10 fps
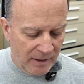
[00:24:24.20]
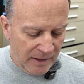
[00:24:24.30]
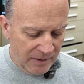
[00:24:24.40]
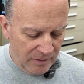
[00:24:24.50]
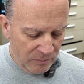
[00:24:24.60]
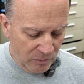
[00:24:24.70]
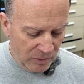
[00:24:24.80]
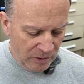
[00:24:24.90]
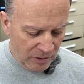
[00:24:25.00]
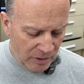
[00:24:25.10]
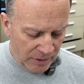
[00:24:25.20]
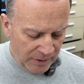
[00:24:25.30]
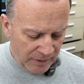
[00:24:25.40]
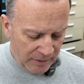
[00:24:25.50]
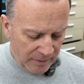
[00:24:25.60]

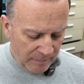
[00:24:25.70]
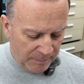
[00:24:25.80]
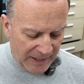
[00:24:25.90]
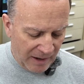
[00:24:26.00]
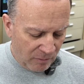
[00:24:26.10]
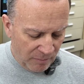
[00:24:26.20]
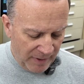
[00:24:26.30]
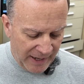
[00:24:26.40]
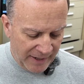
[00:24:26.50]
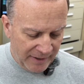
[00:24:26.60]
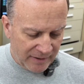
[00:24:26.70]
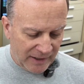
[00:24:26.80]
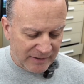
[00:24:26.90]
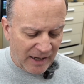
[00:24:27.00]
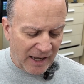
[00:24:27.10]
Ironwood, Powermatic,
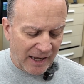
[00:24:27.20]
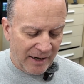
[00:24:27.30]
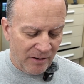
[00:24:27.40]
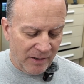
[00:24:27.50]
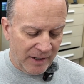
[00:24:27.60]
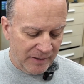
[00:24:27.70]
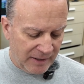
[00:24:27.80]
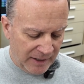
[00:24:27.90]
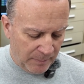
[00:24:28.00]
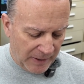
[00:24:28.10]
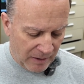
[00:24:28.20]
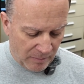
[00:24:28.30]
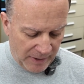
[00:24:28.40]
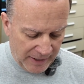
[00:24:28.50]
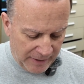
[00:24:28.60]
like the higher end kind of
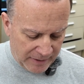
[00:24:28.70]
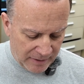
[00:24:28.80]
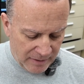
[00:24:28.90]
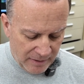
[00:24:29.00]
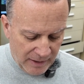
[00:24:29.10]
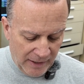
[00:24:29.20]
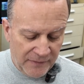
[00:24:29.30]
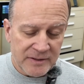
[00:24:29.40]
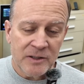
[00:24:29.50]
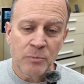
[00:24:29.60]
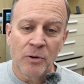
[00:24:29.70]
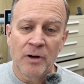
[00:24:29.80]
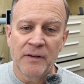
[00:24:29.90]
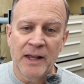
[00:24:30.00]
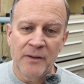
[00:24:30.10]
Powermatic. And this is
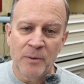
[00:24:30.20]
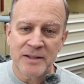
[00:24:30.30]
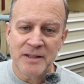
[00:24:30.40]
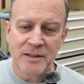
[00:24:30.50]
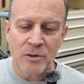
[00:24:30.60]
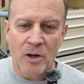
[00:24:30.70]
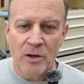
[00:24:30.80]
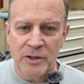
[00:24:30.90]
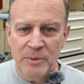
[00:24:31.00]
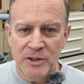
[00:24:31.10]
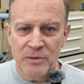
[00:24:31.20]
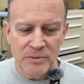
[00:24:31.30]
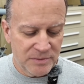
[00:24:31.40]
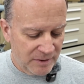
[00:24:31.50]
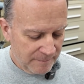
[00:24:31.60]
where, now the rest of these are all going to be
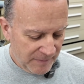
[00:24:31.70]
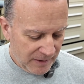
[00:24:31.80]
used.